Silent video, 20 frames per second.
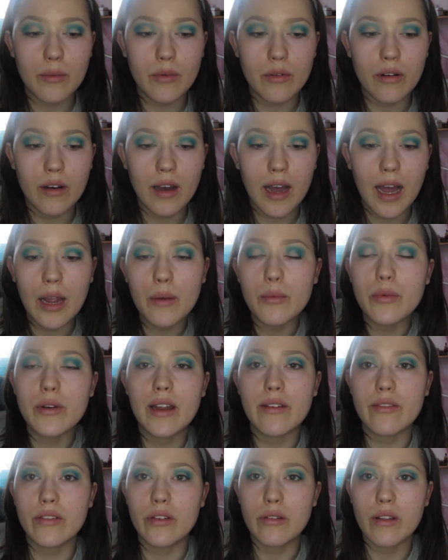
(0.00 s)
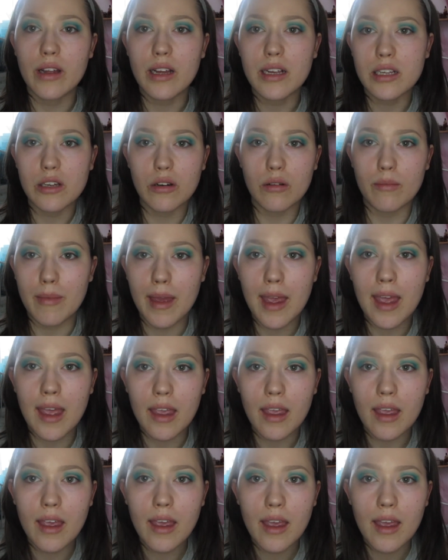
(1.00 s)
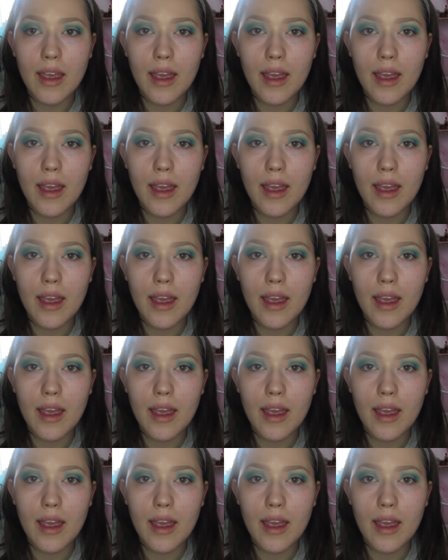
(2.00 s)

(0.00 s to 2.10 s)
well, I would never do that. It's not me.